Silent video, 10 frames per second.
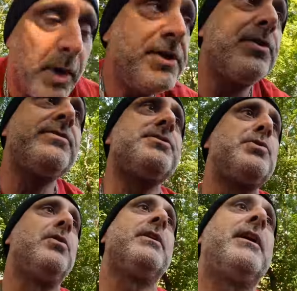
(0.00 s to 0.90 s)
when you're
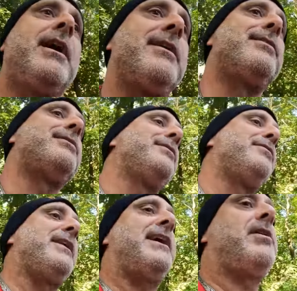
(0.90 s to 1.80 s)
installing either the
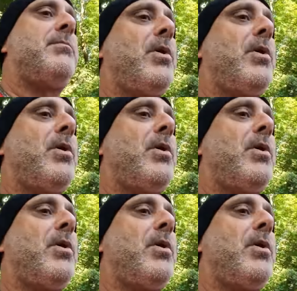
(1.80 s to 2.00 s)
flat out